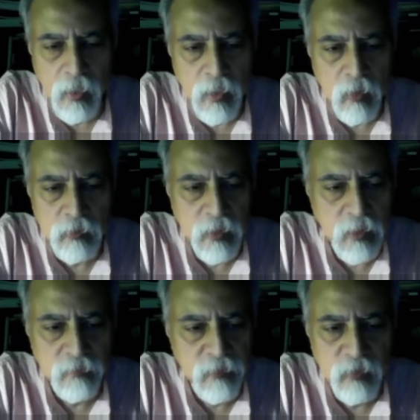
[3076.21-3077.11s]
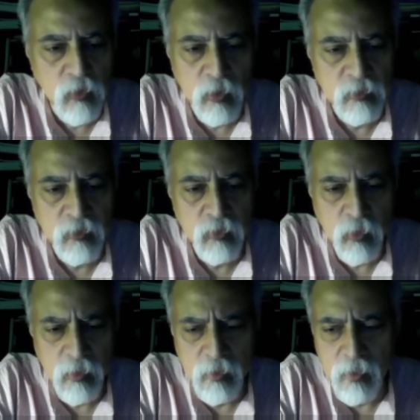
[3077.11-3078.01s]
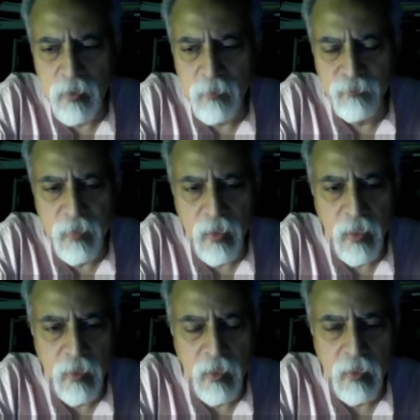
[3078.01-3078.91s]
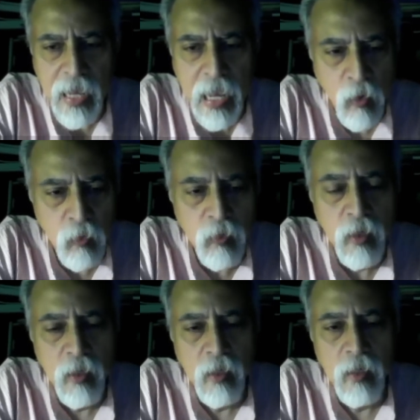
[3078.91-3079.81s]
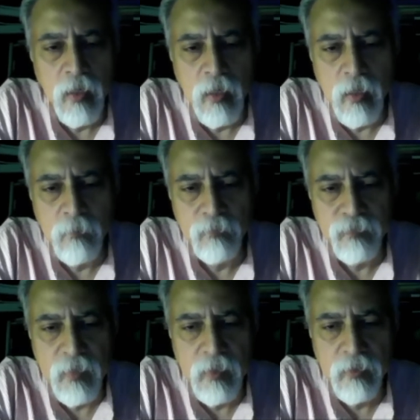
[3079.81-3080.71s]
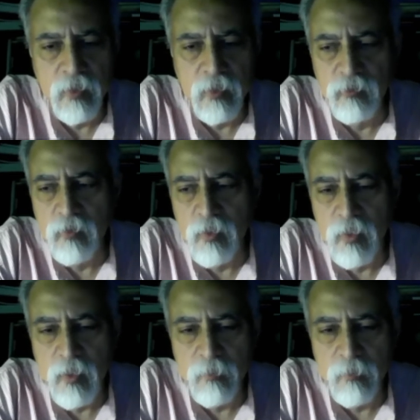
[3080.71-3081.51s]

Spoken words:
alternative discourses and so on, and how these